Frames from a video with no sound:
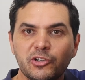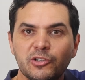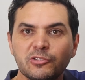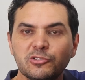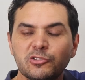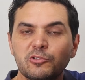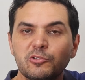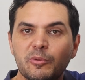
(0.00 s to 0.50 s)
can
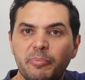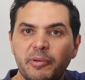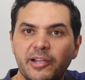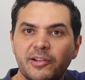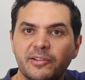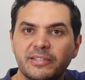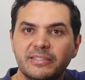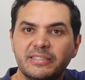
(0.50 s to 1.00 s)
also
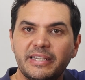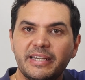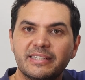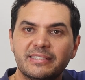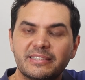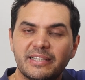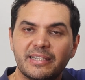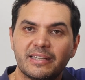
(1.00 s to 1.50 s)
repair the
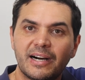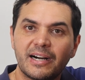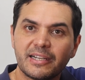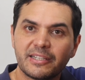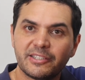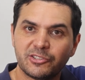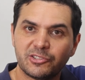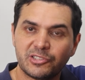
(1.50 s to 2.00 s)
TSA
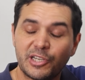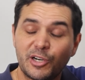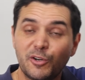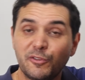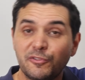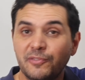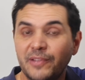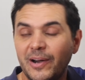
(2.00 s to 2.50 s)
lock
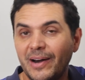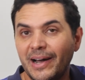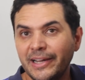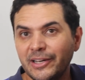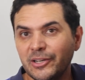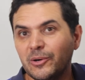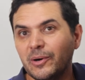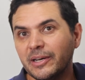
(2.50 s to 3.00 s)
yourself. Now,
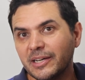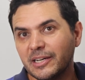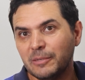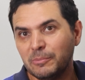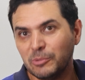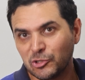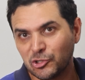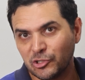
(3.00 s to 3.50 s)
I know on a
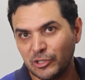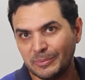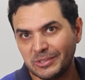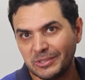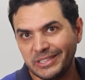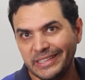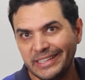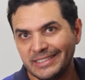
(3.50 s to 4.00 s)
couple
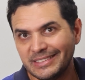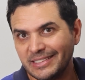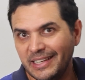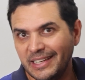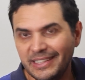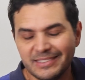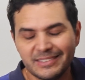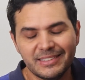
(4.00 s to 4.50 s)
trips, TSA
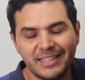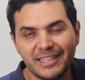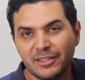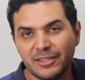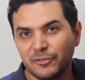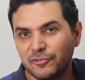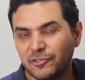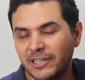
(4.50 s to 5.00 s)
is
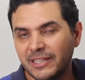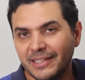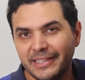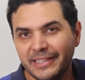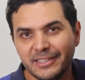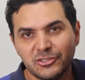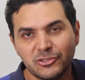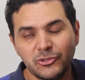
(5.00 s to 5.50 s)
not the
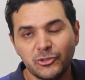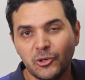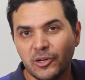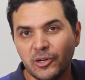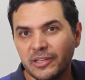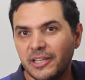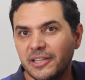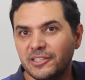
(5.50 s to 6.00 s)
friendliest,
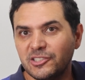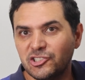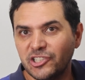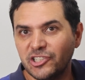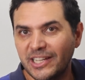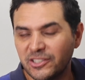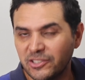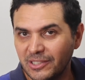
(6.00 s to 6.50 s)
nor are they the
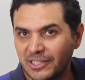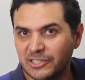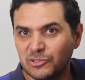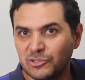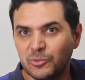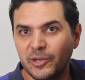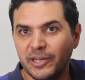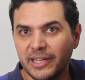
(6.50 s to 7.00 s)

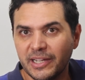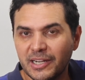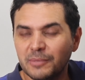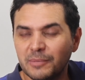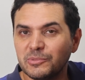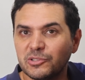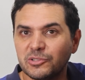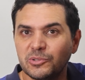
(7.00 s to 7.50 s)
gentlest when it
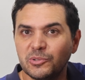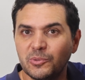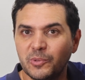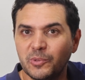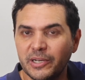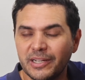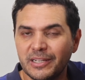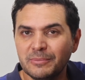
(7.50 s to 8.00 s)
comes
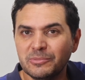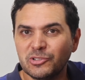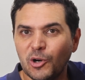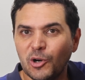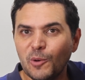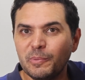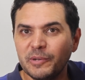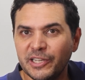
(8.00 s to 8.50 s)
to
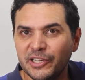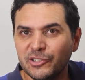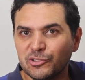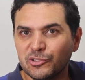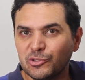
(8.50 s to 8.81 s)
opening your